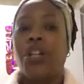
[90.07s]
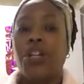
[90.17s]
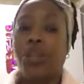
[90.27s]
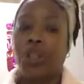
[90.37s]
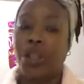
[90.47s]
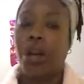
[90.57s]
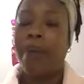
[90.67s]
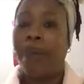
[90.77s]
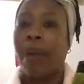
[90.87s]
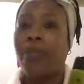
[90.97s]
So she
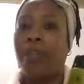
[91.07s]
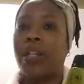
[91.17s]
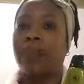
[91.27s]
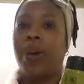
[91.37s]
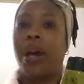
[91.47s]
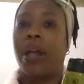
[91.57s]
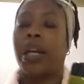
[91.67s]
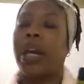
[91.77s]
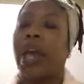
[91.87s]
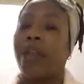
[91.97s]
told me about this
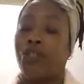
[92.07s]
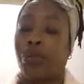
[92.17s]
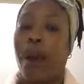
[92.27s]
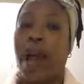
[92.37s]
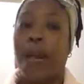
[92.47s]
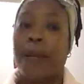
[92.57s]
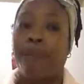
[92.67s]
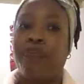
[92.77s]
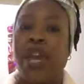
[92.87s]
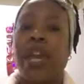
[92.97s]
product, and I tried it,